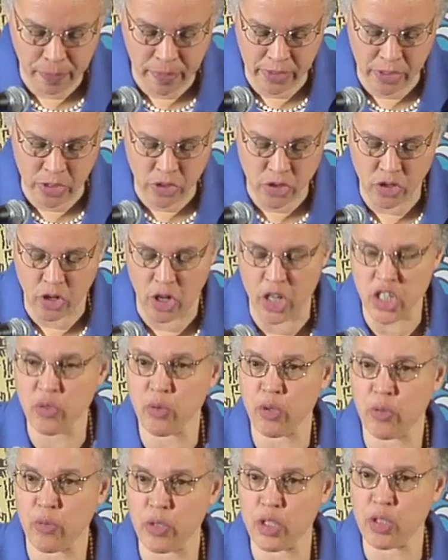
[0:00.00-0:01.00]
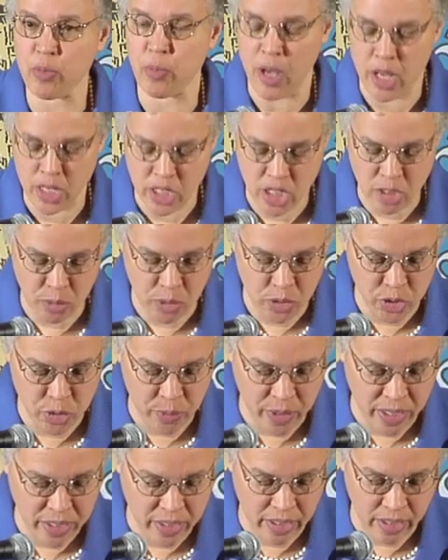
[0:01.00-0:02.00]
and it starts with responsible
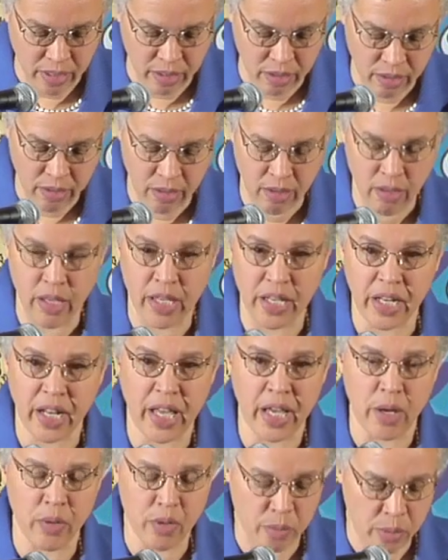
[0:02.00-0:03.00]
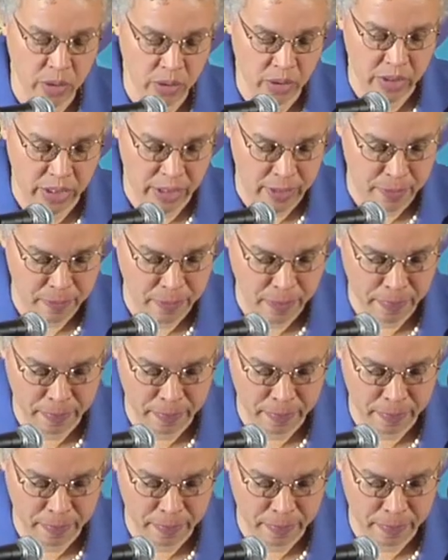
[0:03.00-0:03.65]
spending and accountability.